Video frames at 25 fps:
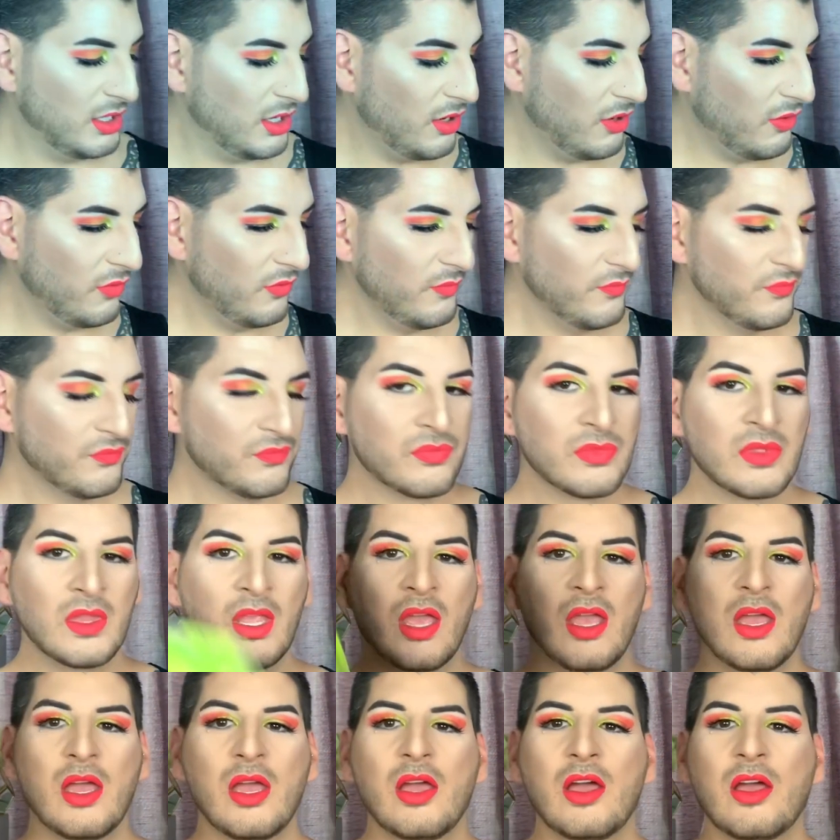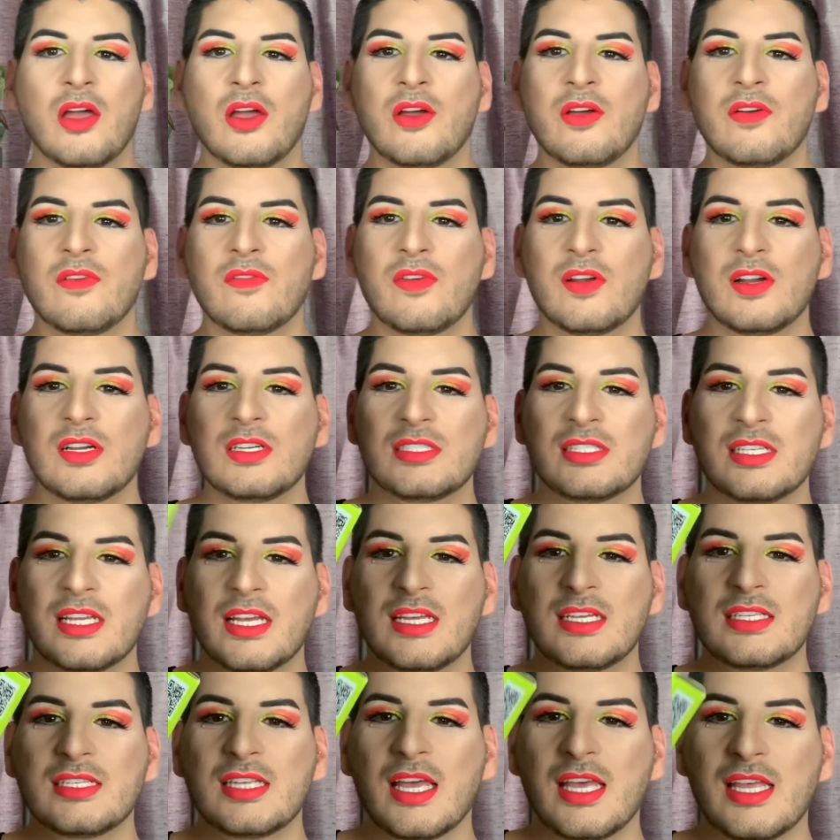know. First
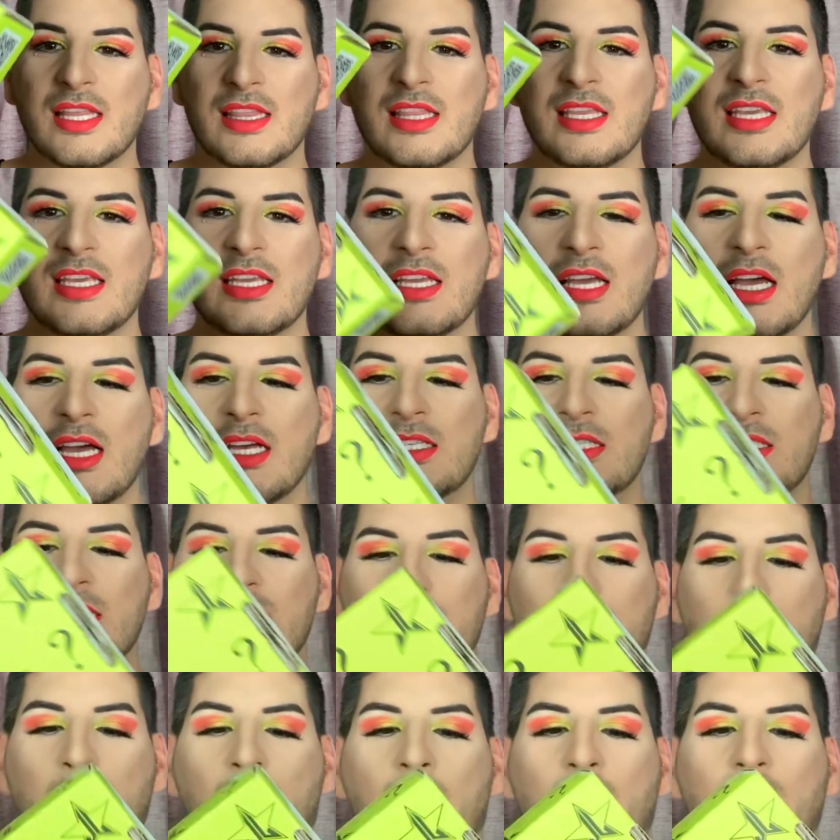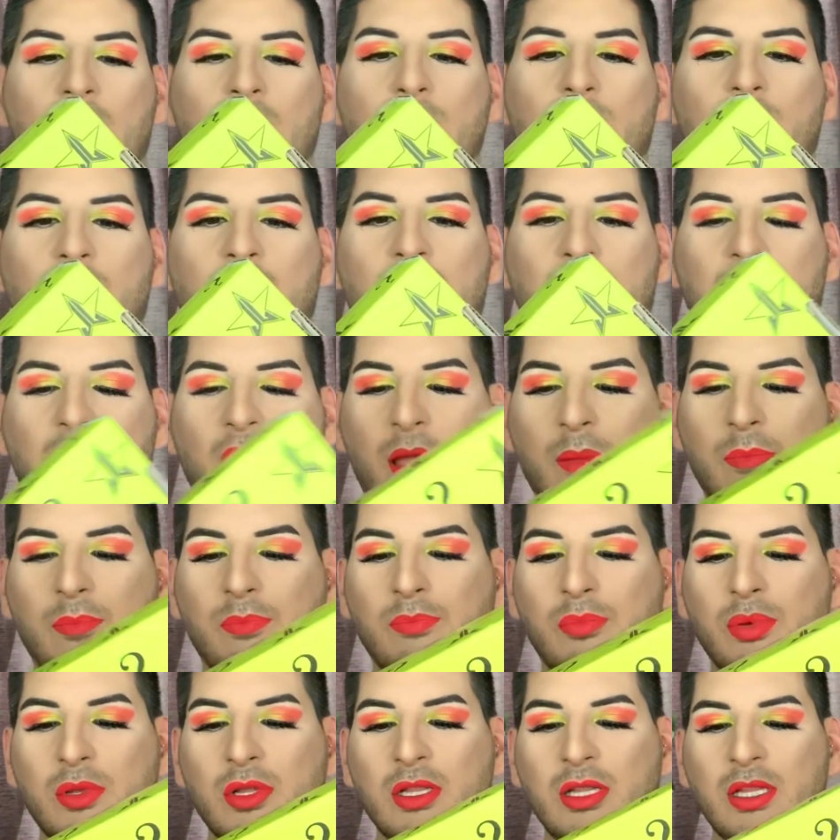is the small one. I
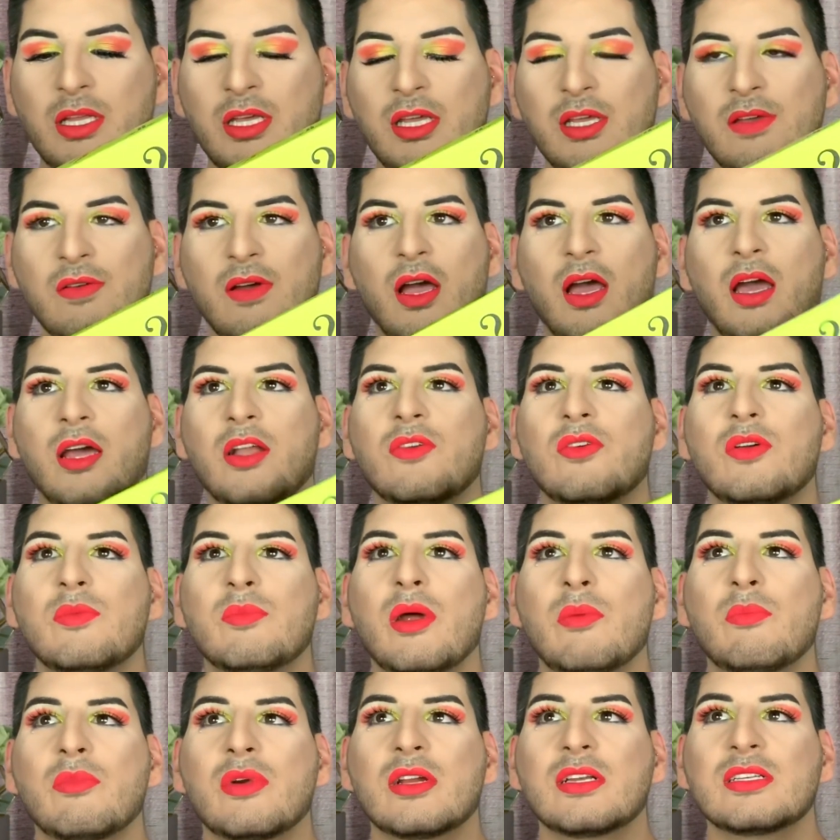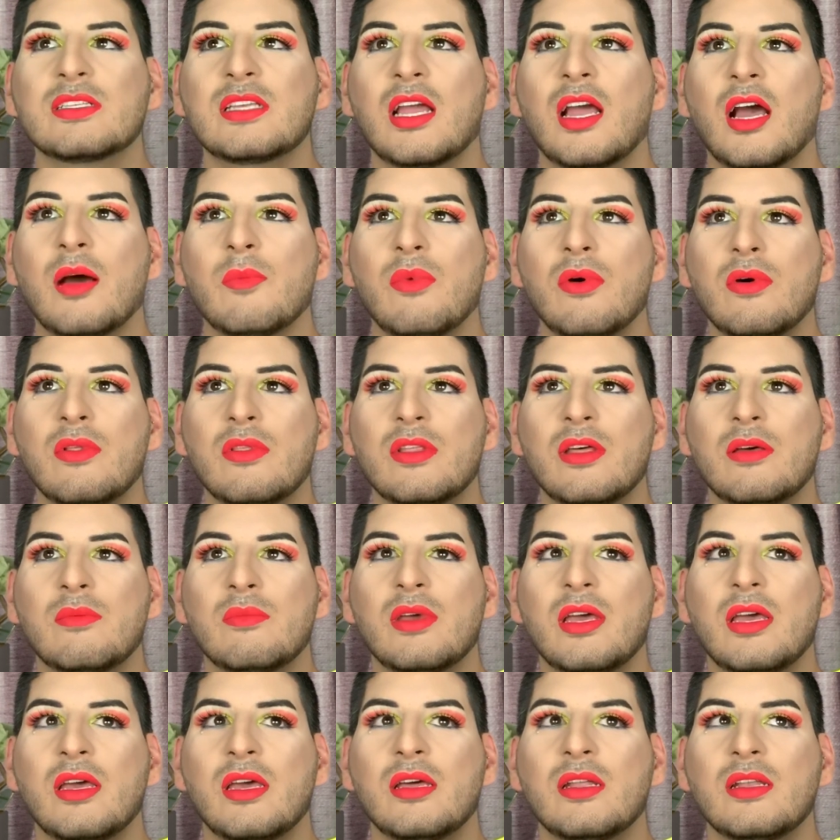believe, I don't remember because I got both of
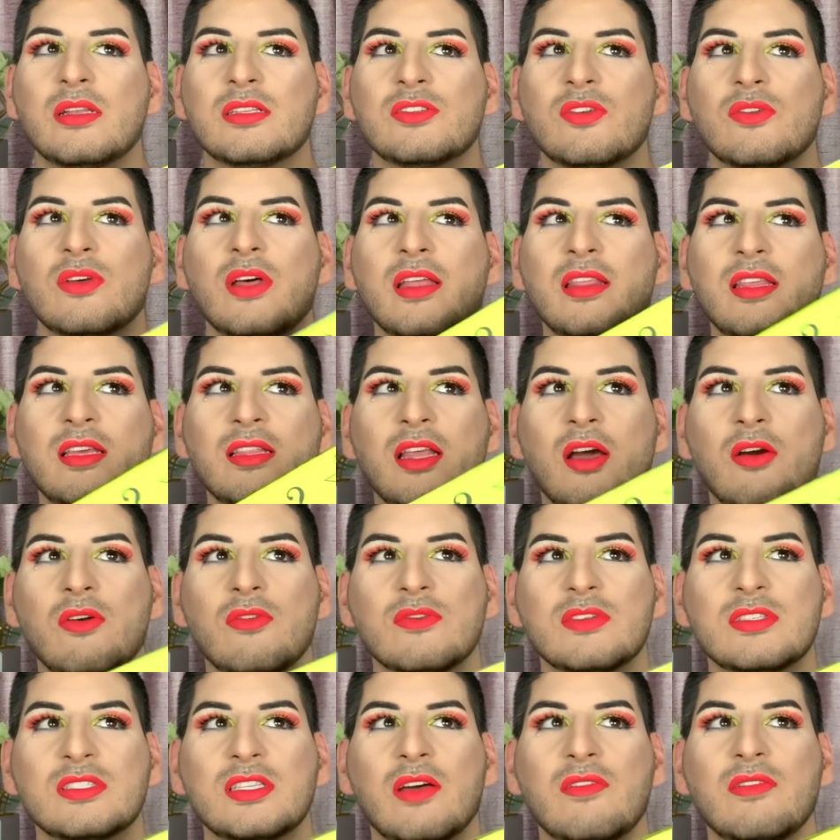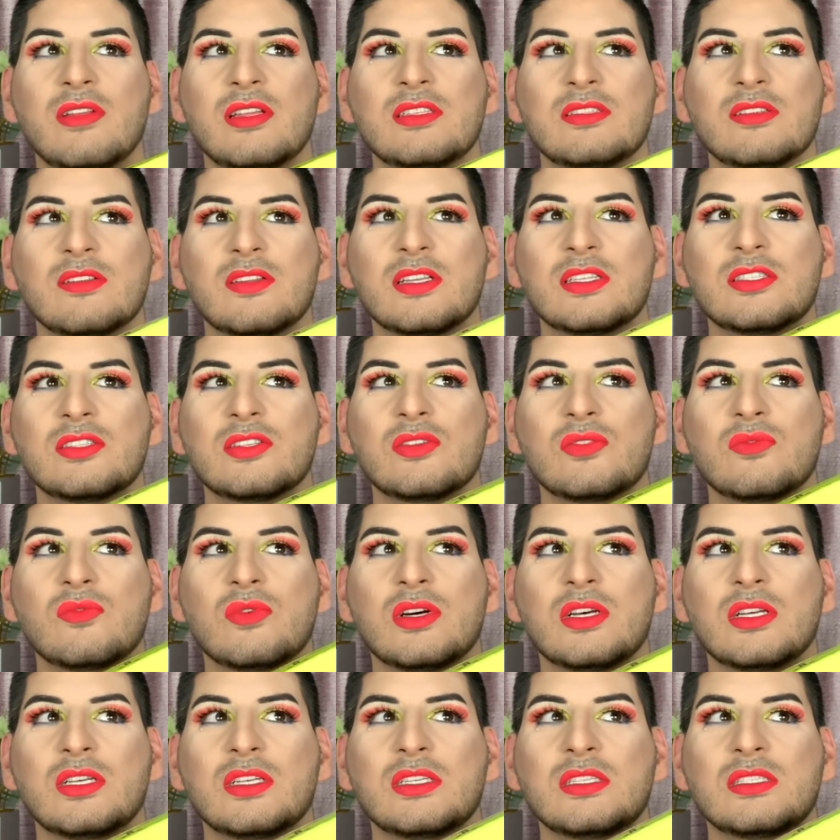them, and so I think that one was 70, so this one
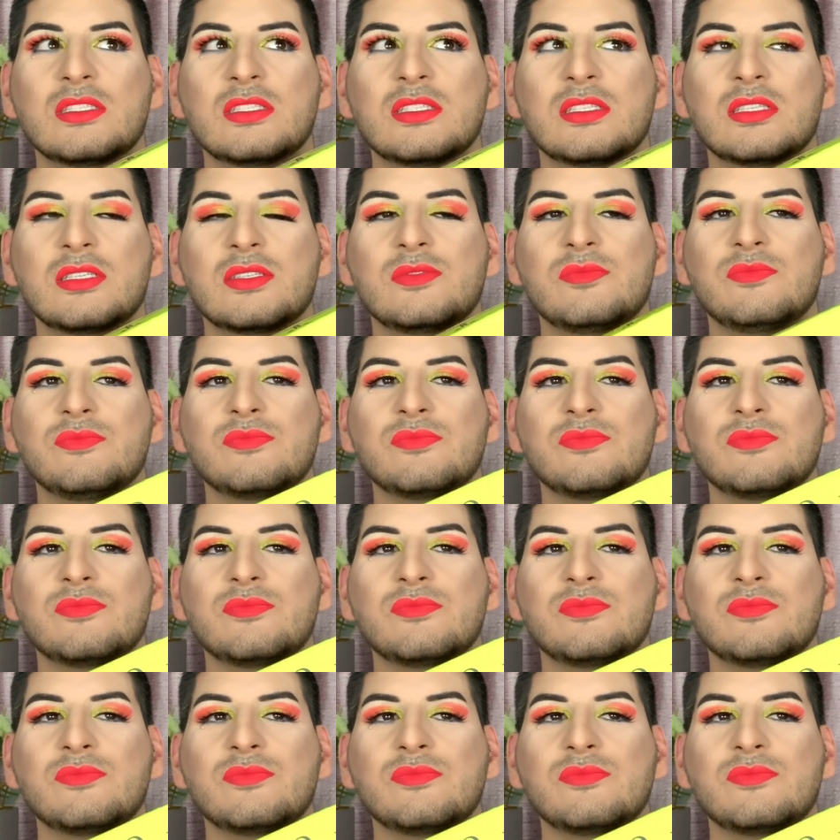was